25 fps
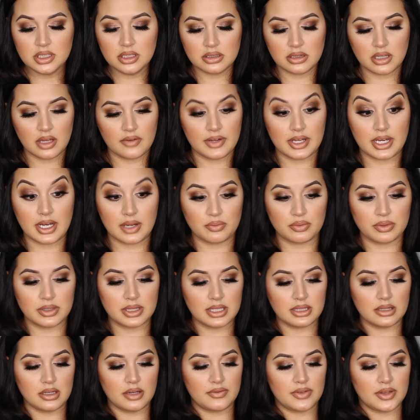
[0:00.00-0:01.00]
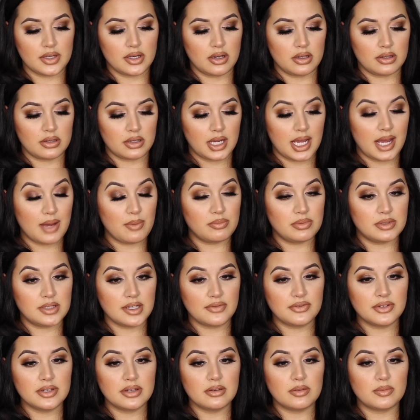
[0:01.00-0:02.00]
Love it. I really love the color. I
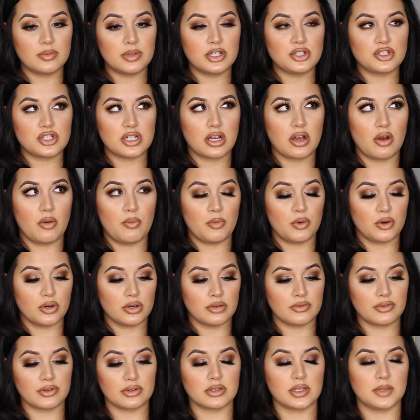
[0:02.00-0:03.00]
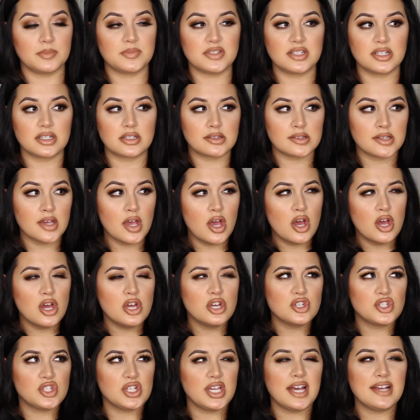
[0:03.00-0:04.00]
definitely want to check out more of her lipsticks.
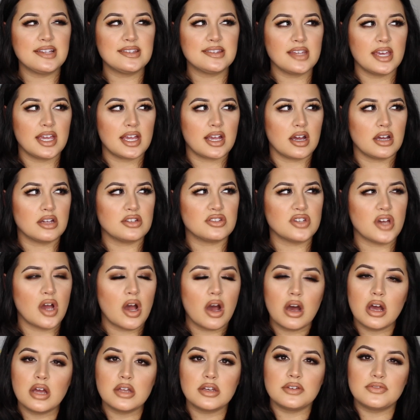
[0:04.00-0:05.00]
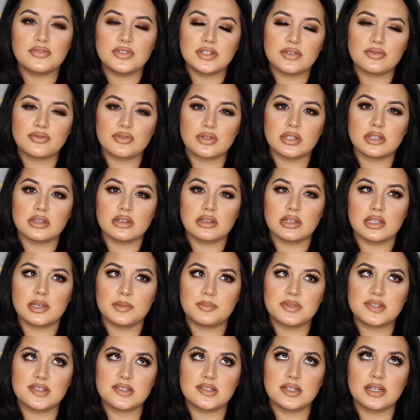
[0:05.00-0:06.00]
She has like a ton of different
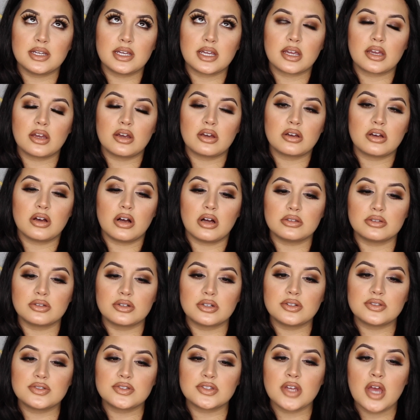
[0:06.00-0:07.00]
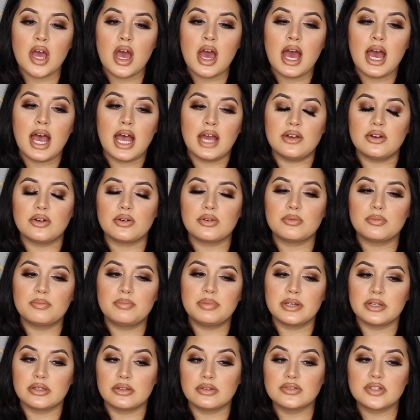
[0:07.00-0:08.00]
lipstick colors. I know
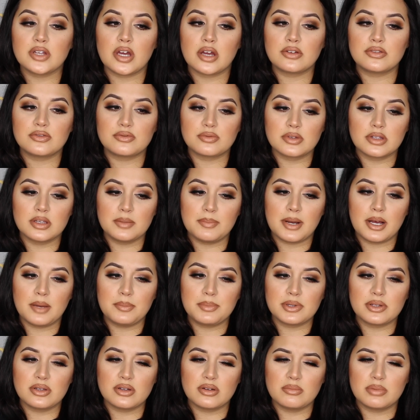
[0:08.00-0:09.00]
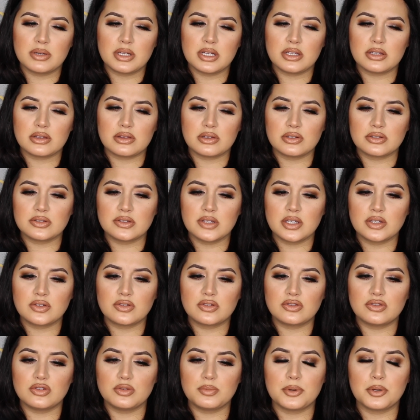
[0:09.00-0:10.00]
Pillow Talk's really popular, but it looked like
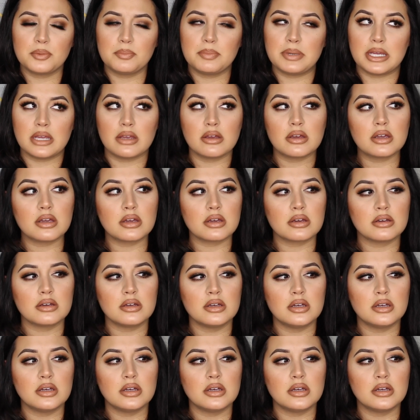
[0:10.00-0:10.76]
super pink